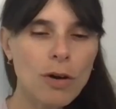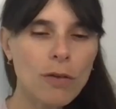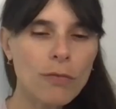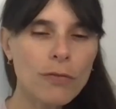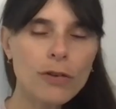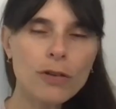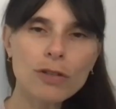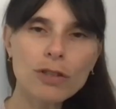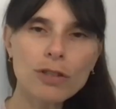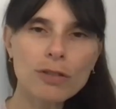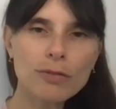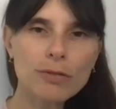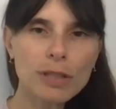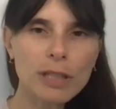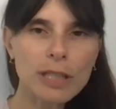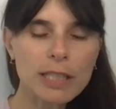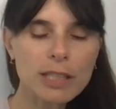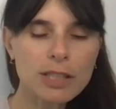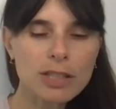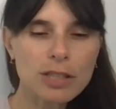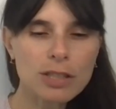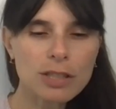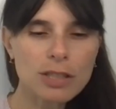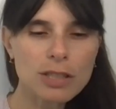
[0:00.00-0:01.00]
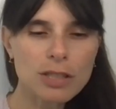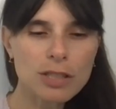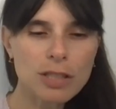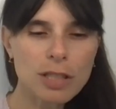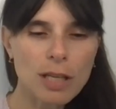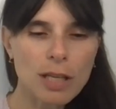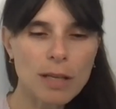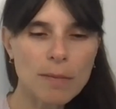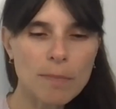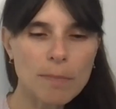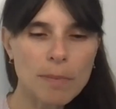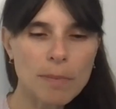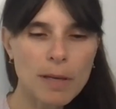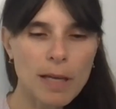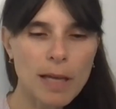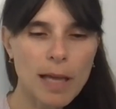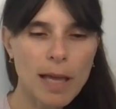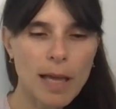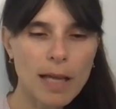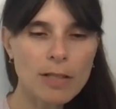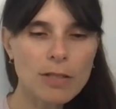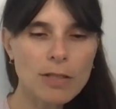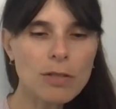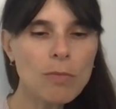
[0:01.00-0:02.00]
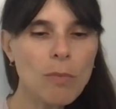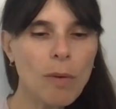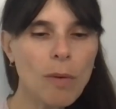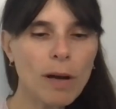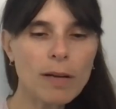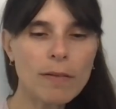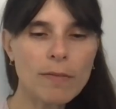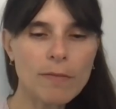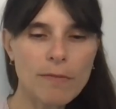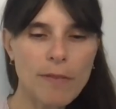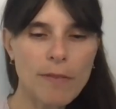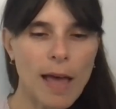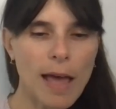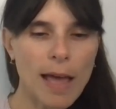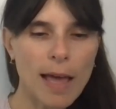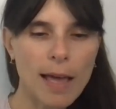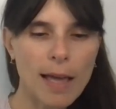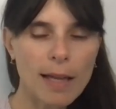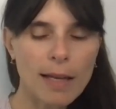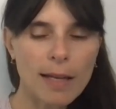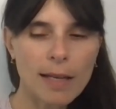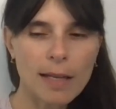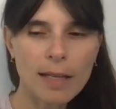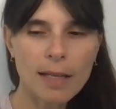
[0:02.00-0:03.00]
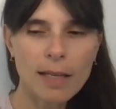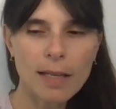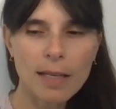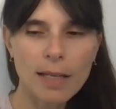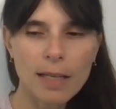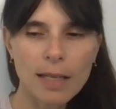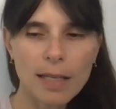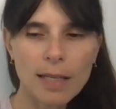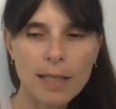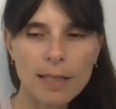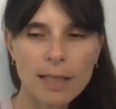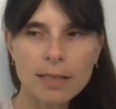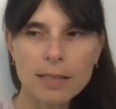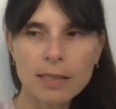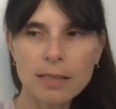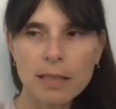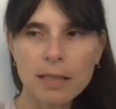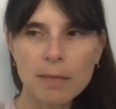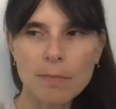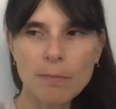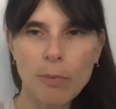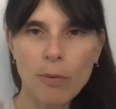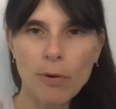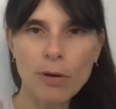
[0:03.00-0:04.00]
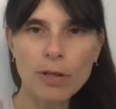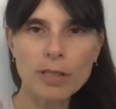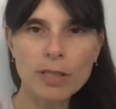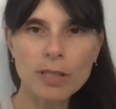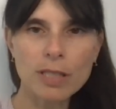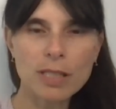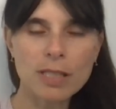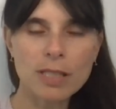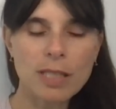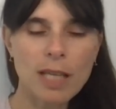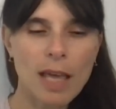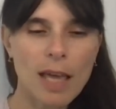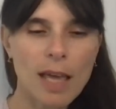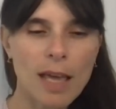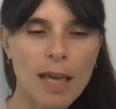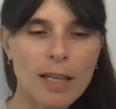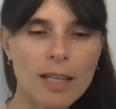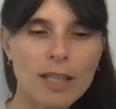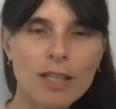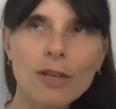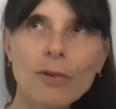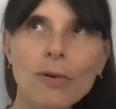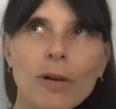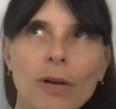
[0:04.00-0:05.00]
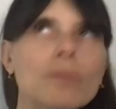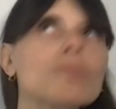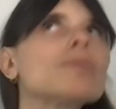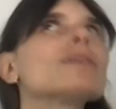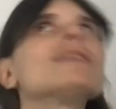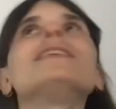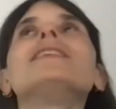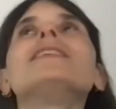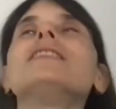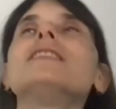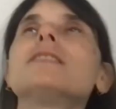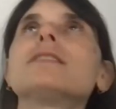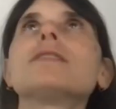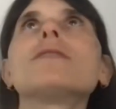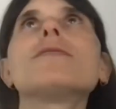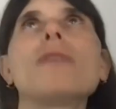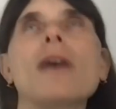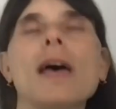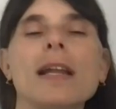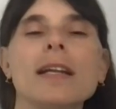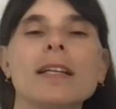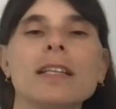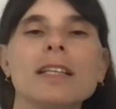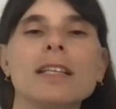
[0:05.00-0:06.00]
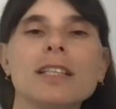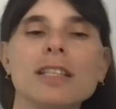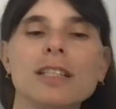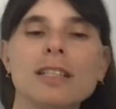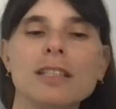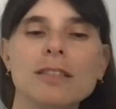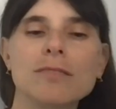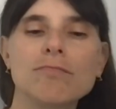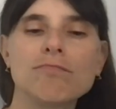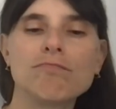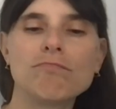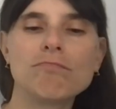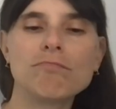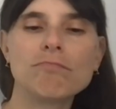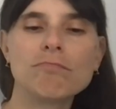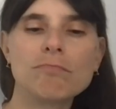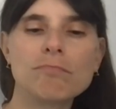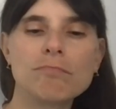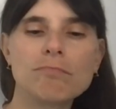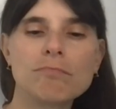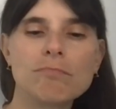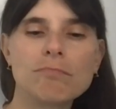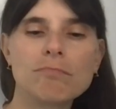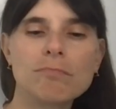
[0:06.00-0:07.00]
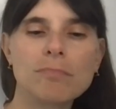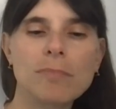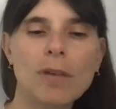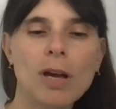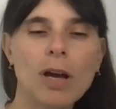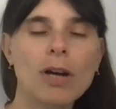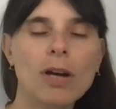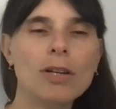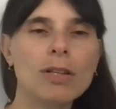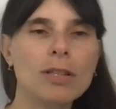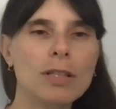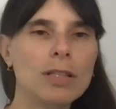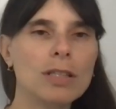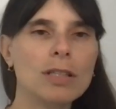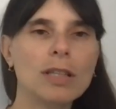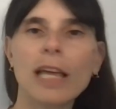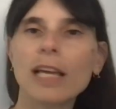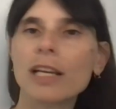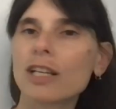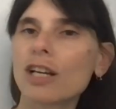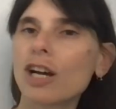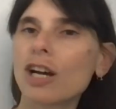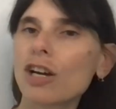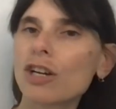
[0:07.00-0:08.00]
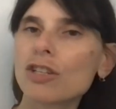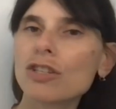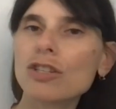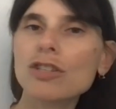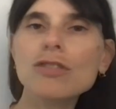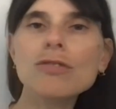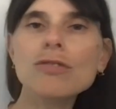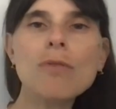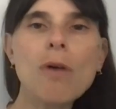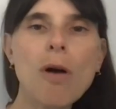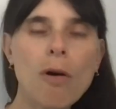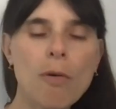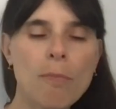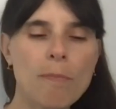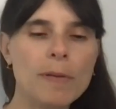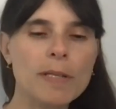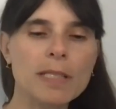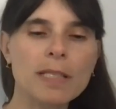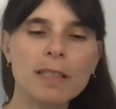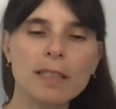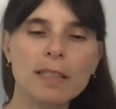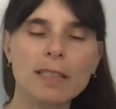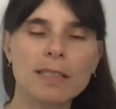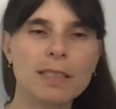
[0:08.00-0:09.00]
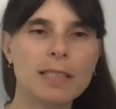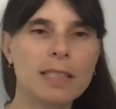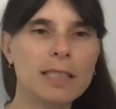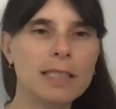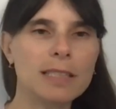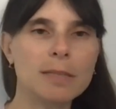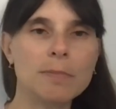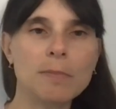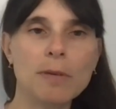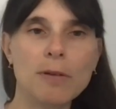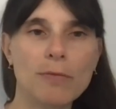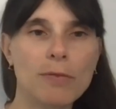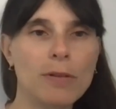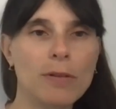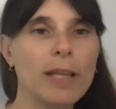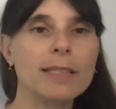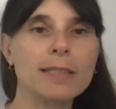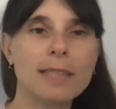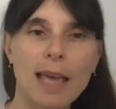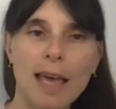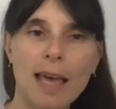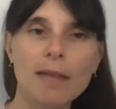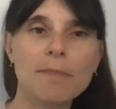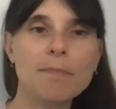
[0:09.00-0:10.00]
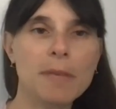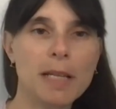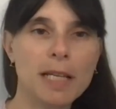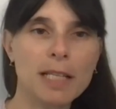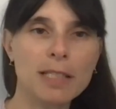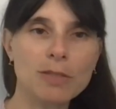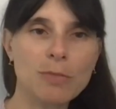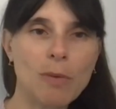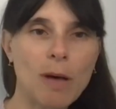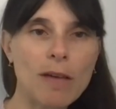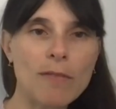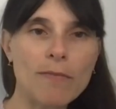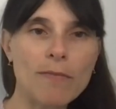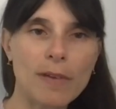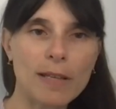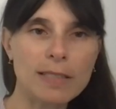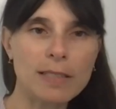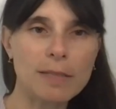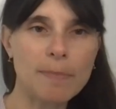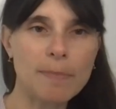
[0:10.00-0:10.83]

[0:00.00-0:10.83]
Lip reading: if you're in a relationship and you want to vent, it's important to say, you know what, I really need to vent. Are you open to listening to me for like 10 minutes while I vent